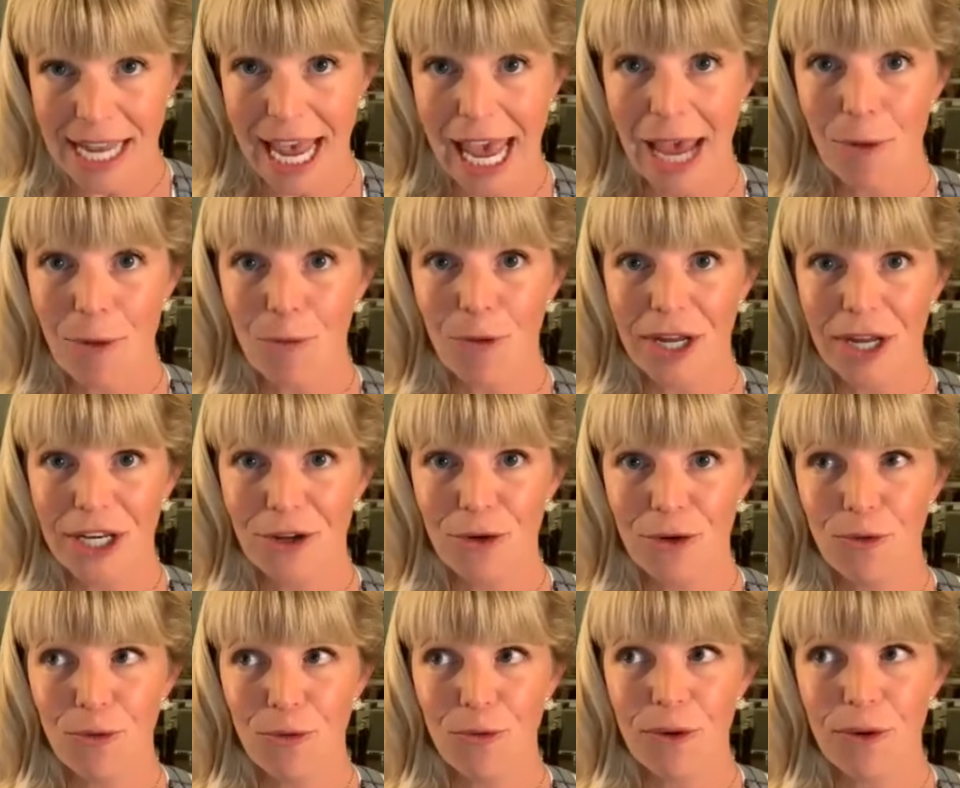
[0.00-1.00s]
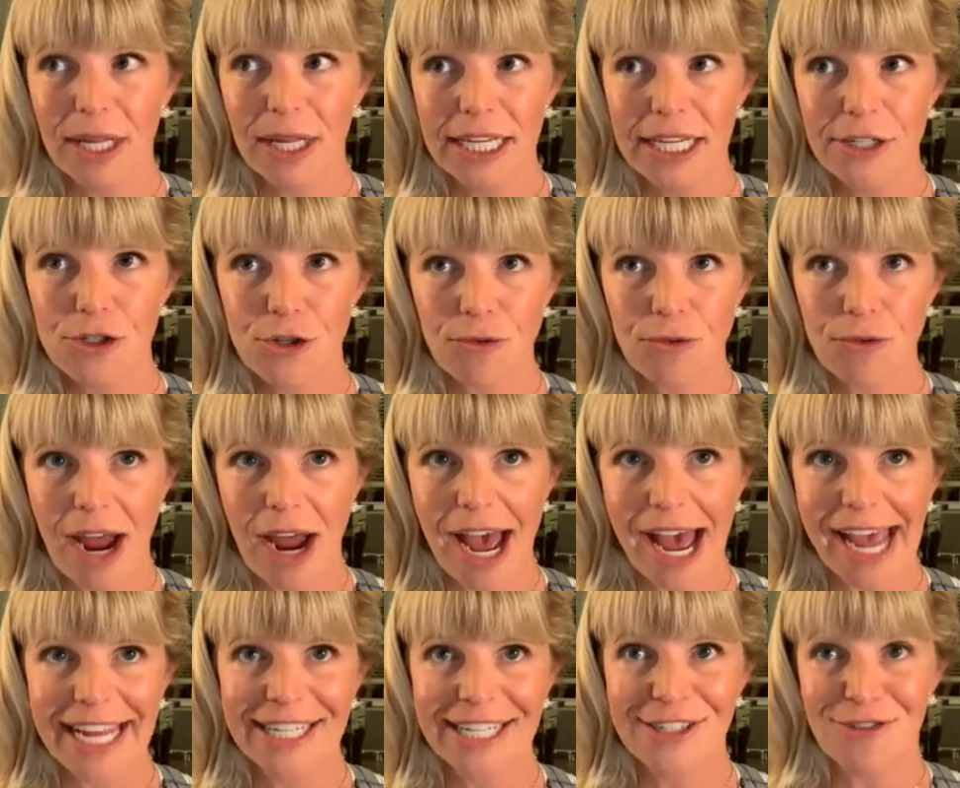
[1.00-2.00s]
And when you really
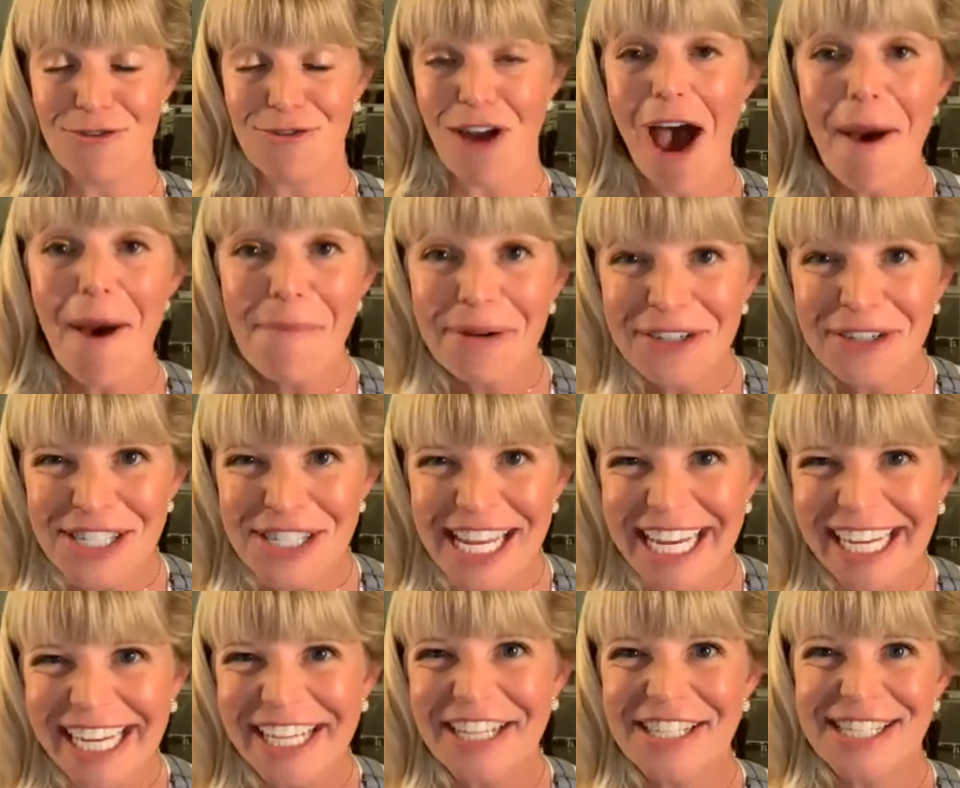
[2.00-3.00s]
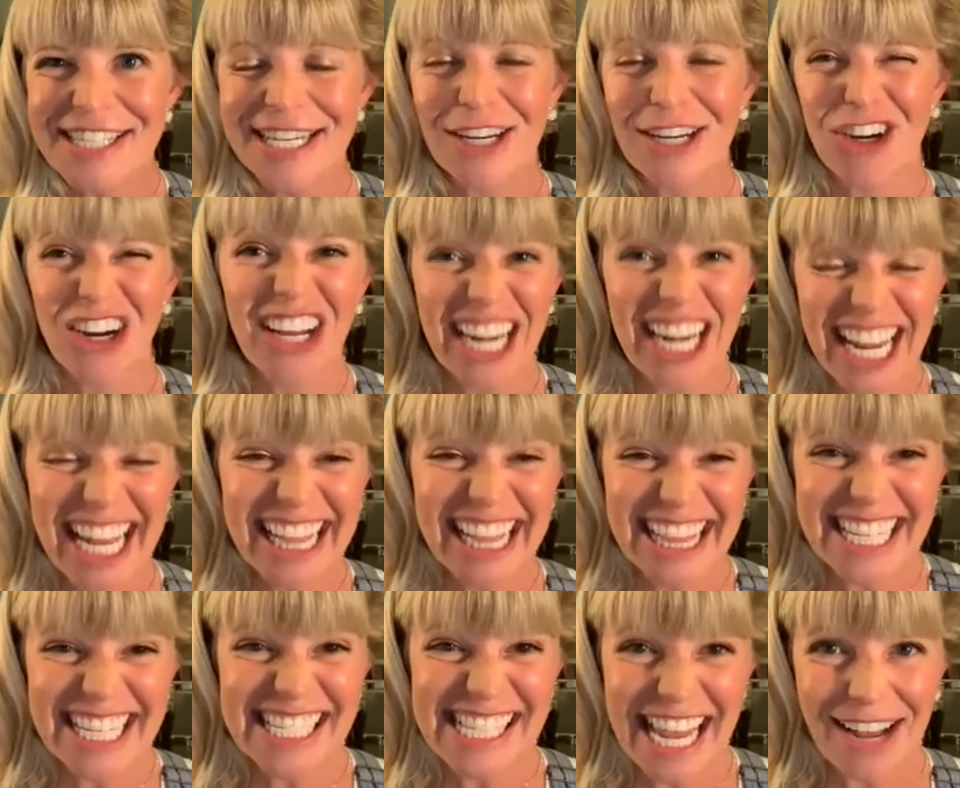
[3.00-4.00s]
try to not push sales, you're going to get
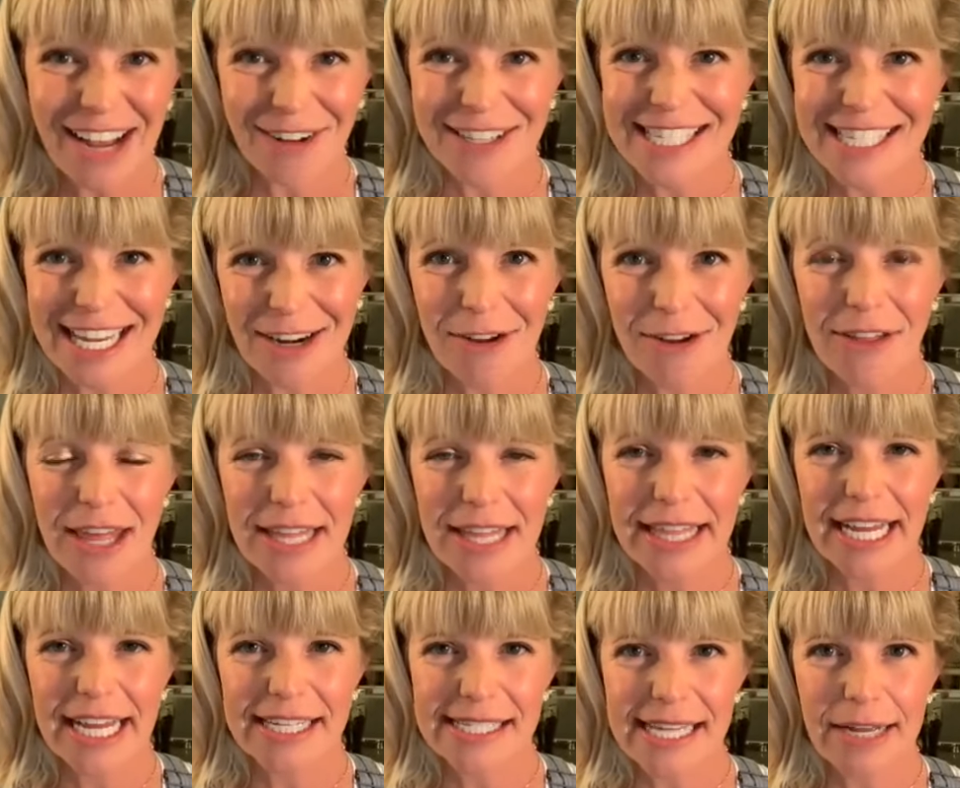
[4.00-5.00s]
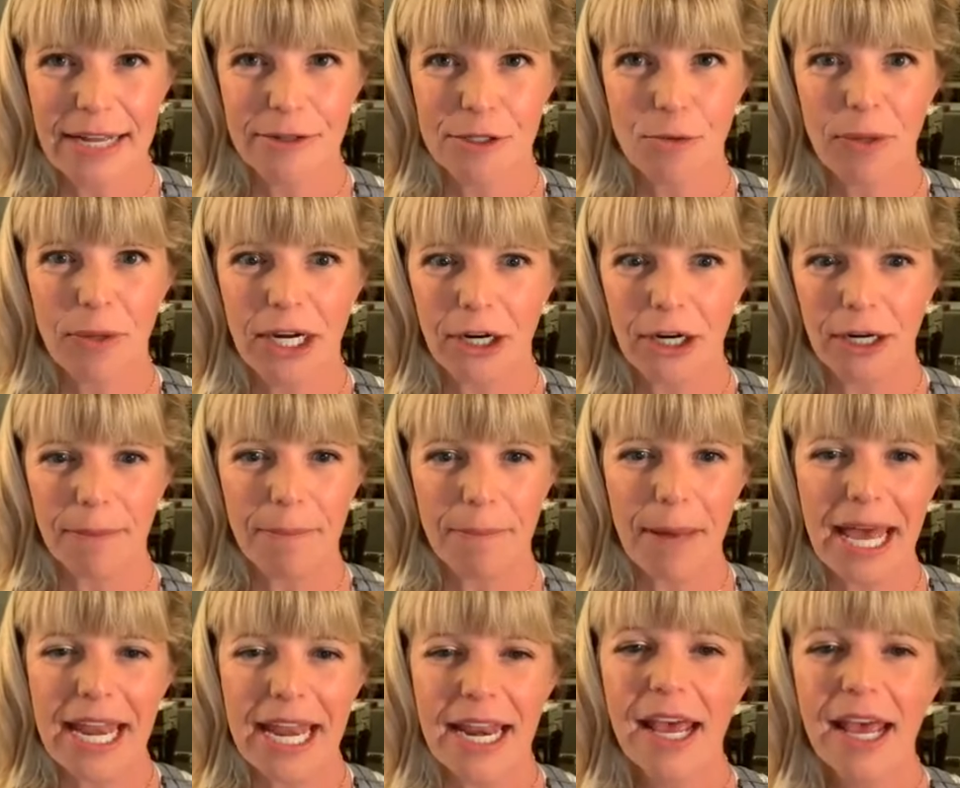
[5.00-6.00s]
the sales. I know that that sounds weird, but